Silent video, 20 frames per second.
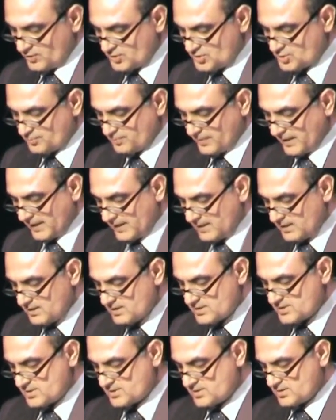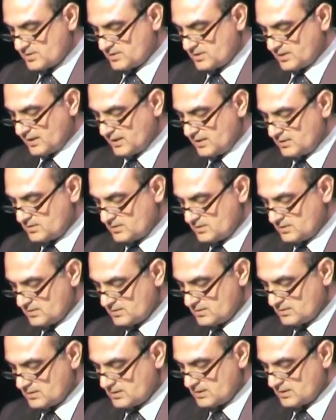which may necessitate
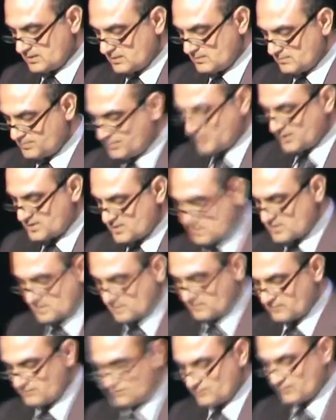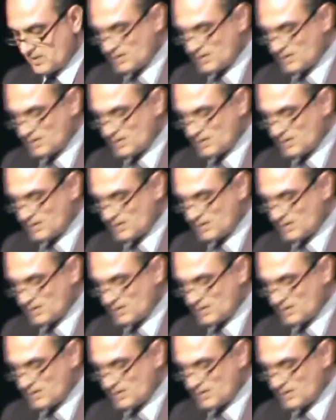the presence of